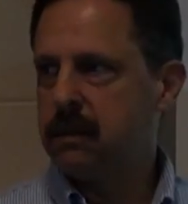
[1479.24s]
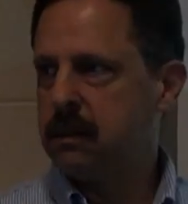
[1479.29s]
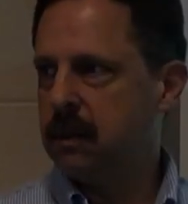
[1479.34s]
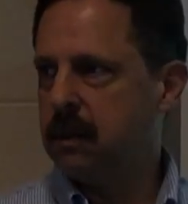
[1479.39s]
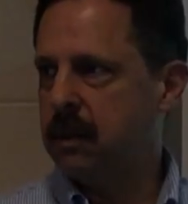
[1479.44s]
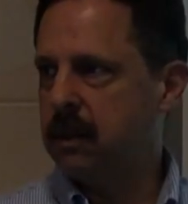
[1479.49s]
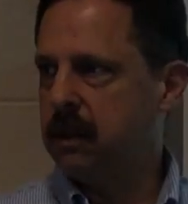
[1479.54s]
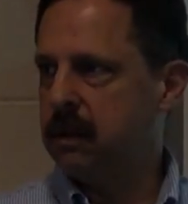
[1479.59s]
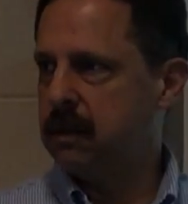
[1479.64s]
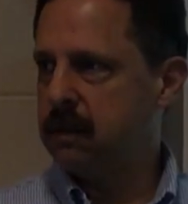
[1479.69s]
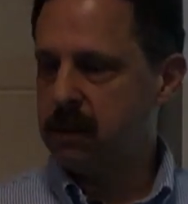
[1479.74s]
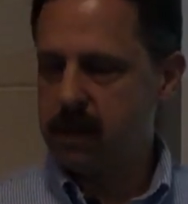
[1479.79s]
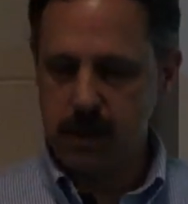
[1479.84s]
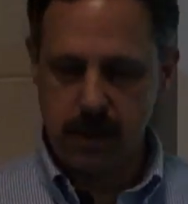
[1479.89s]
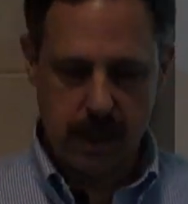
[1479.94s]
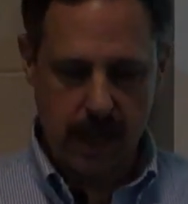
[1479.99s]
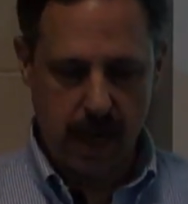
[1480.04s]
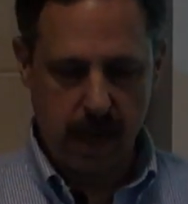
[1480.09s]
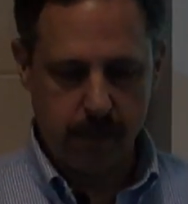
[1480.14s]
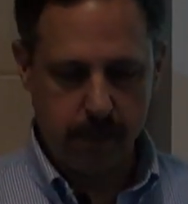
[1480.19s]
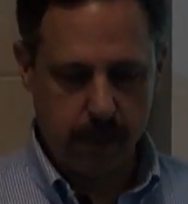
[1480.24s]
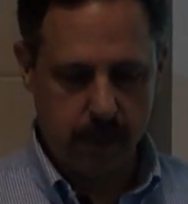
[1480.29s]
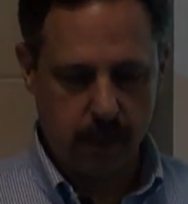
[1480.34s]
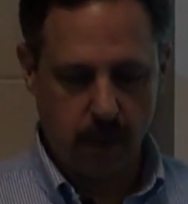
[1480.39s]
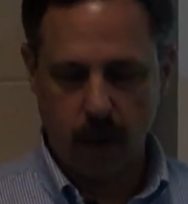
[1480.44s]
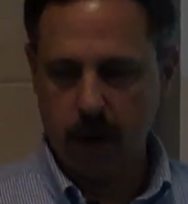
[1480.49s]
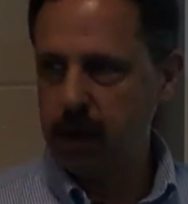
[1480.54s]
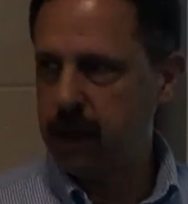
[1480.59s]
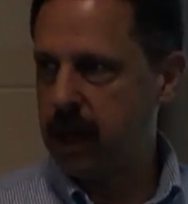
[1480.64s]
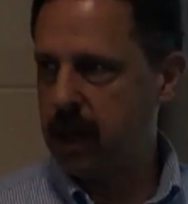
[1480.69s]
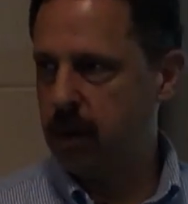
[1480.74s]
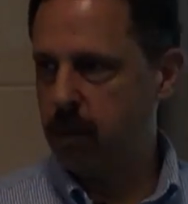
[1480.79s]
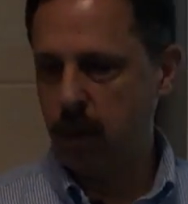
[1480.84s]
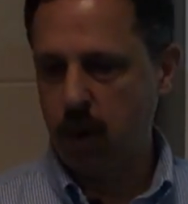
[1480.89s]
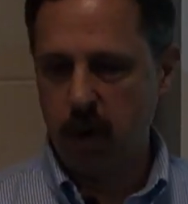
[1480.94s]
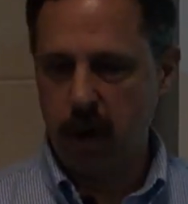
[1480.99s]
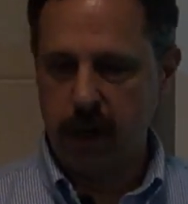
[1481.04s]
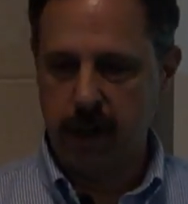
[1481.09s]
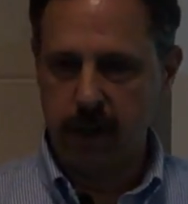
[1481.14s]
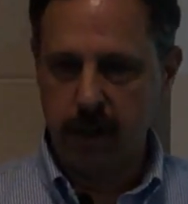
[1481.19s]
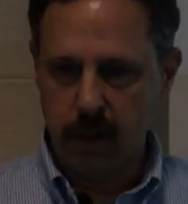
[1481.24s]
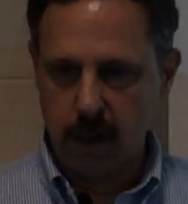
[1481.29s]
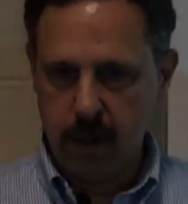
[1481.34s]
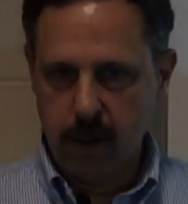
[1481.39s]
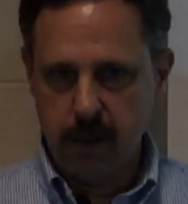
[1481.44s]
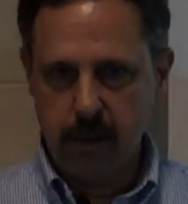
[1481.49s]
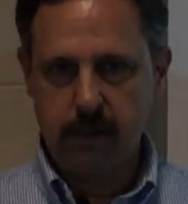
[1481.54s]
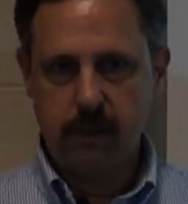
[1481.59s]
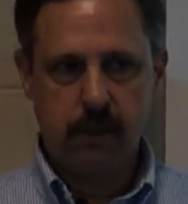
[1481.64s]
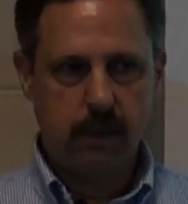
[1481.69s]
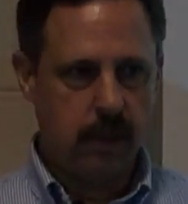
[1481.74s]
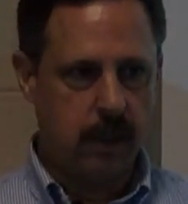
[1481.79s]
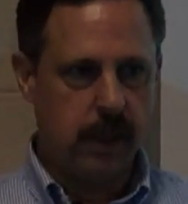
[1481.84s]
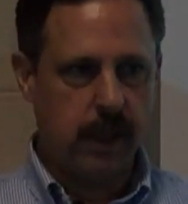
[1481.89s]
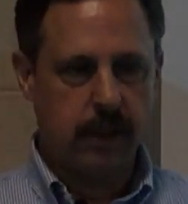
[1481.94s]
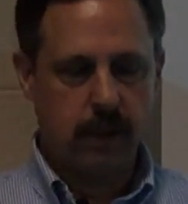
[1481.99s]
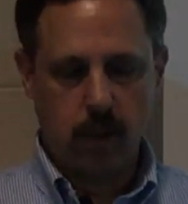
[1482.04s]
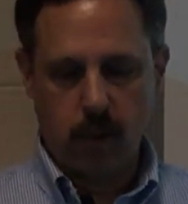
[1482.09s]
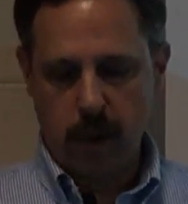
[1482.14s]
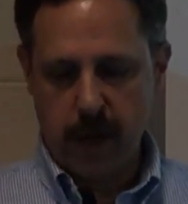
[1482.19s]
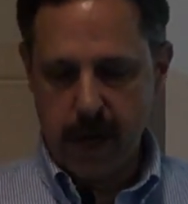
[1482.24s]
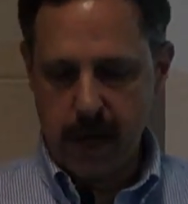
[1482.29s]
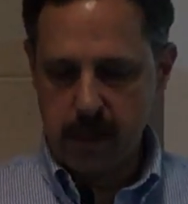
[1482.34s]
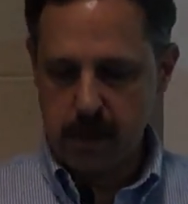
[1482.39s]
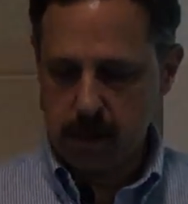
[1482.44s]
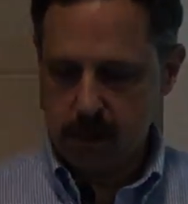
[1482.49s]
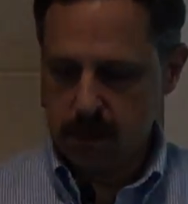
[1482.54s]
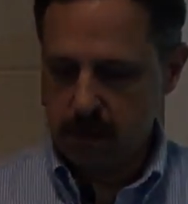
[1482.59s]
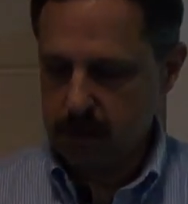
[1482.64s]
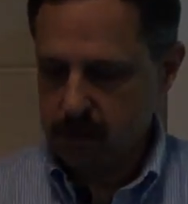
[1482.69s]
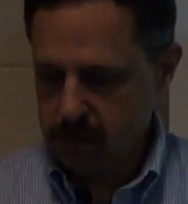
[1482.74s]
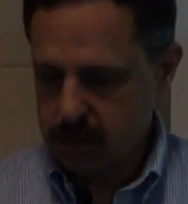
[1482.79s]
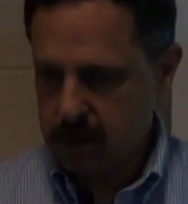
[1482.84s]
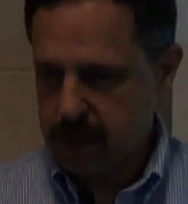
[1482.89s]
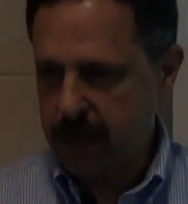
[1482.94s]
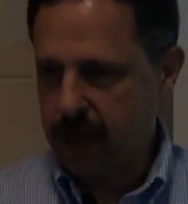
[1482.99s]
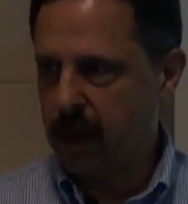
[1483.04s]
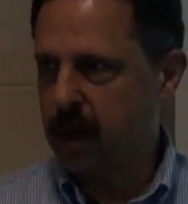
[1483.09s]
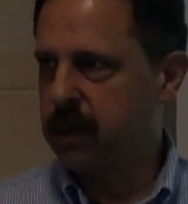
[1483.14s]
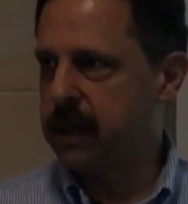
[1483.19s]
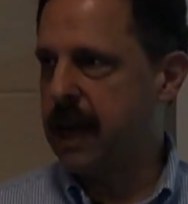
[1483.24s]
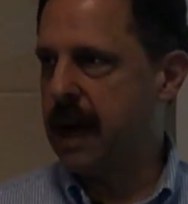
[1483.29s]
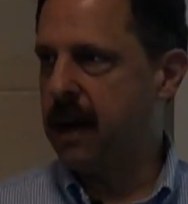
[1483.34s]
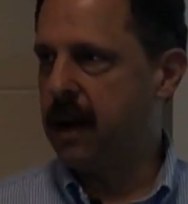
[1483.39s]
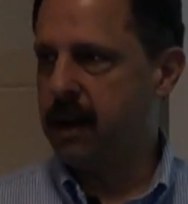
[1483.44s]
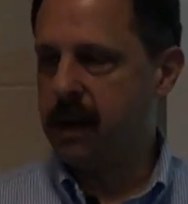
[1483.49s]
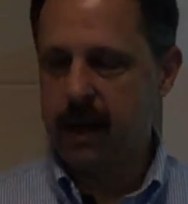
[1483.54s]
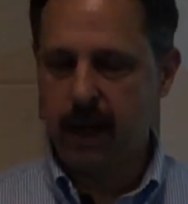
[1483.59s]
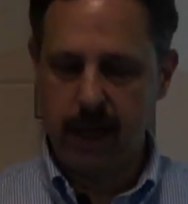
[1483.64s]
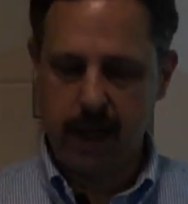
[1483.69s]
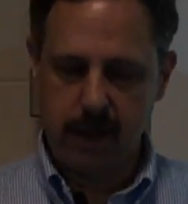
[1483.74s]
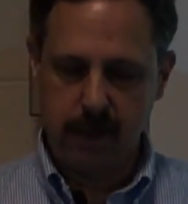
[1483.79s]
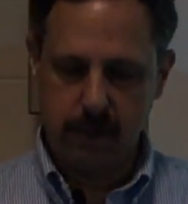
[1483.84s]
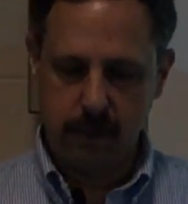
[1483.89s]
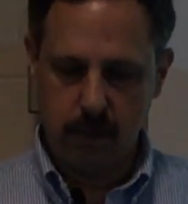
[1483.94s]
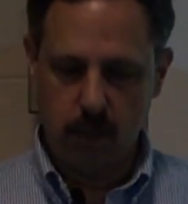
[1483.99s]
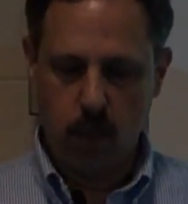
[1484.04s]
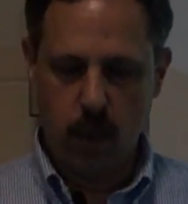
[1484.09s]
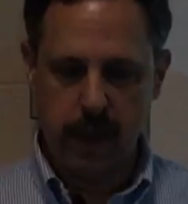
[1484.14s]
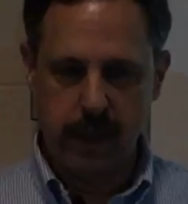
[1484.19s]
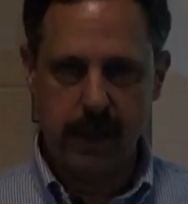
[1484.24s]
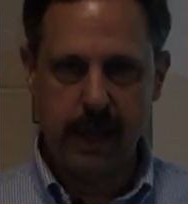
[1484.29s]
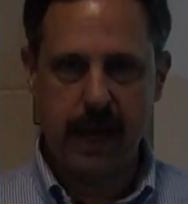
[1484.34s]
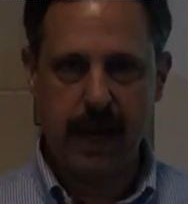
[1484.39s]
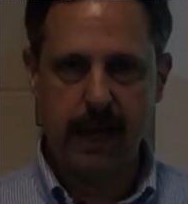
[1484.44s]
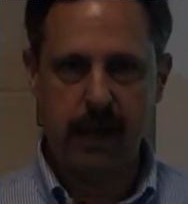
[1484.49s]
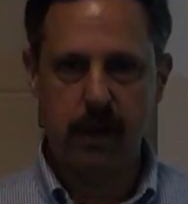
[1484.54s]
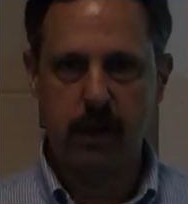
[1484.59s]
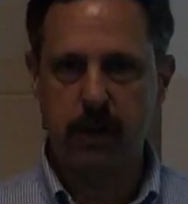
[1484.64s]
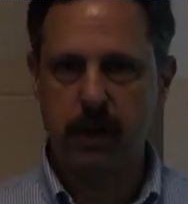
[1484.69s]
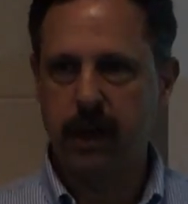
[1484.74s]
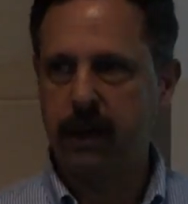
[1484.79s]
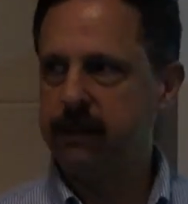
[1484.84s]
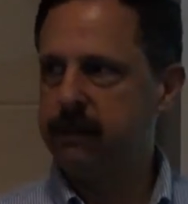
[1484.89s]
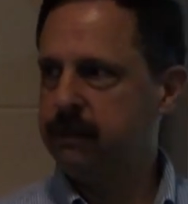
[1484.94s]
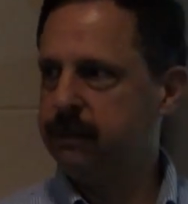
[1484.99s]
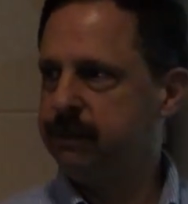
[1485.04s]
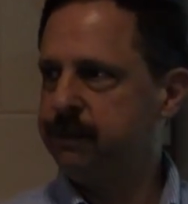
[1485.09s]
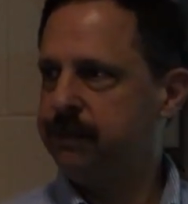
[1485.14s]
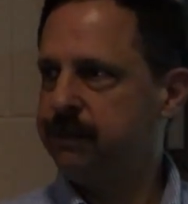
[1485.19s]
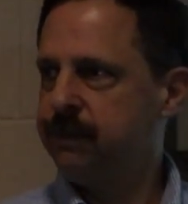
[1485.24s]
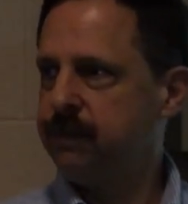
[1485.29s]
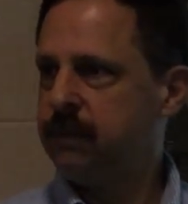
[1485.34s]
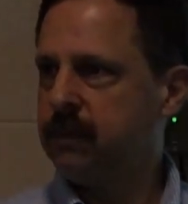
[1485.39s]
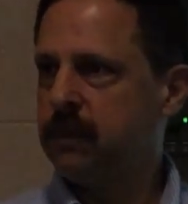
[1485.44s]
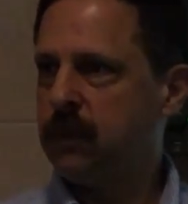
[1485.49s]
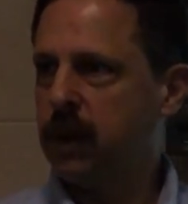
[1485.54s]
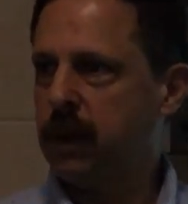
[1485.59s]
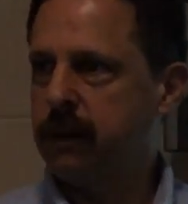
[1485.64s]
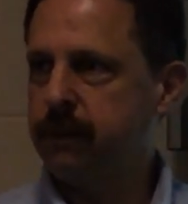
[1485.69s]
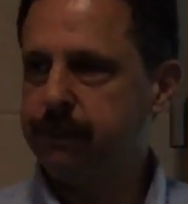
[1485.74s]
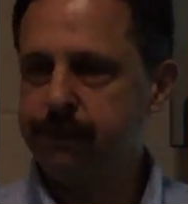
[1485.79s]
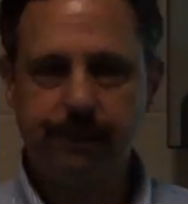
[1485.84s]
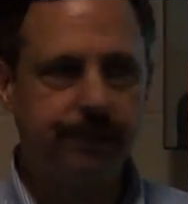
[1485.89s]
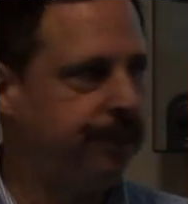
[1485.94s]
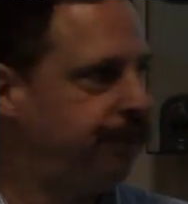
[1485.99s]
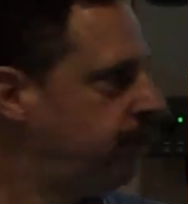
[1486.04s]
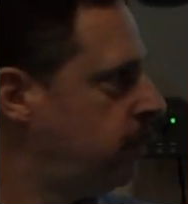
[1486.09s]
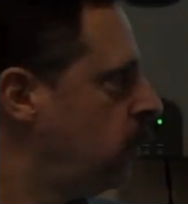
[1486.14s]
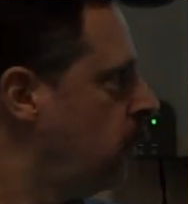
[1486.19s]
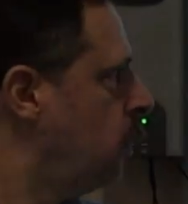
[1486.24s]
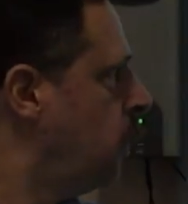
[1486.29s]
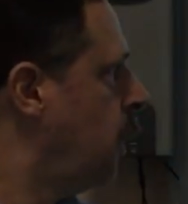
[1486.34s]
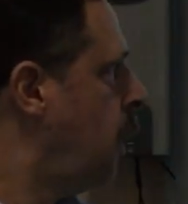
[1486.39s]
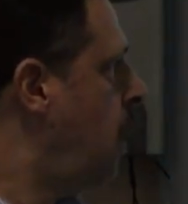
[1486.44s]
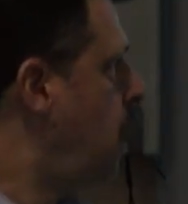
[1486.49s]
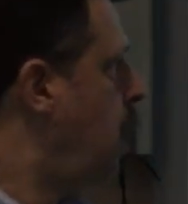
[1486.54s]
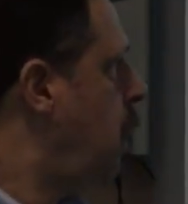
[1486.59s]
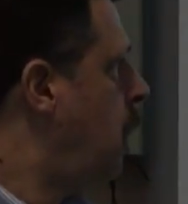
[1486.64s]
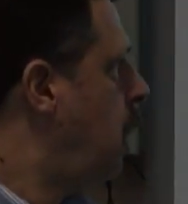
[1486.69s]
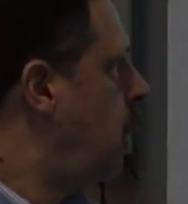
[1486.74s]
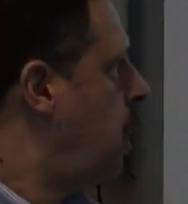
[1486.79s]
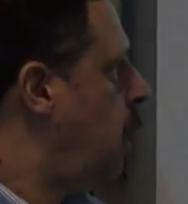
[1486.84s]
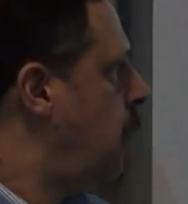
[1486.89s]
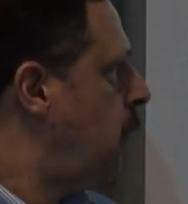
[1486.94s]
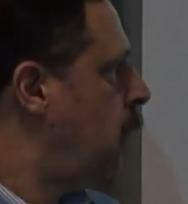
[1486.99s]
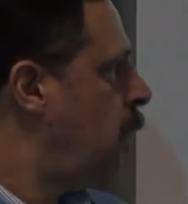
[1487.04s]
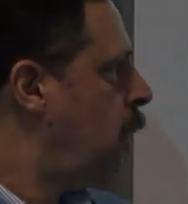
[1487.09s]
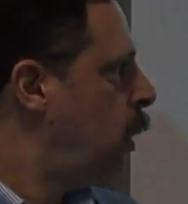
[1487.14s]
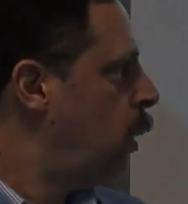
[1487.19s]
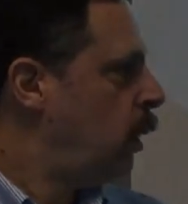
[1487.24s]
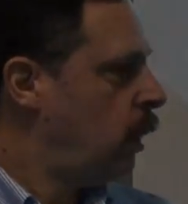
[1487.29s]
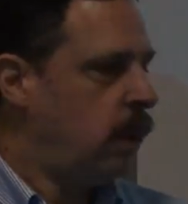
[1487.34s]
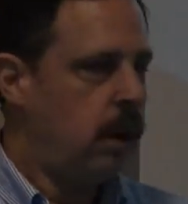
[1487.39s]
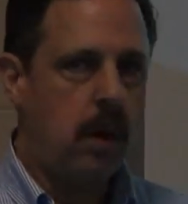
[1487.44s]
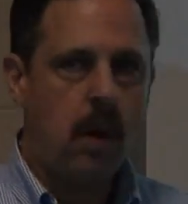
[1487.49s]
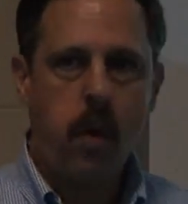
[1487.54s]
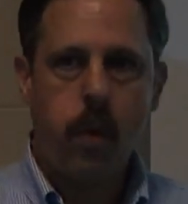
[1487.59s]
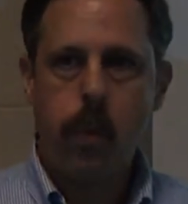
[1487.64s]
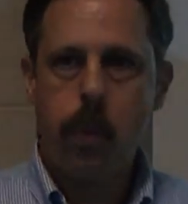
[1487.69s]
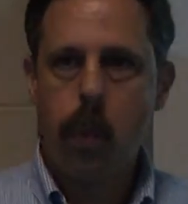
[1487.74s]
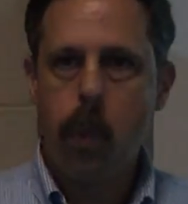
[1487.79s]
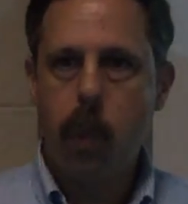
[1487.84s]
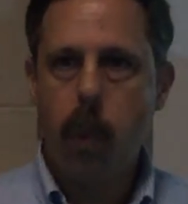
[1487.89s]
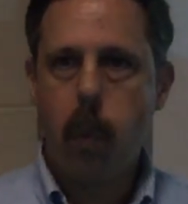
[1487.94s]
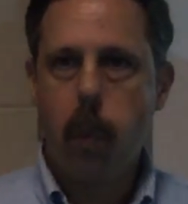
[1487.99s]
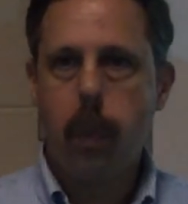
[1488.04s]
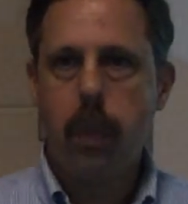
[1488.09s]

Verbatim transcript: all right? You set up early in the morning, conduct the race, take it all down at night, one day, and you're done, okay? Some of these tests can be done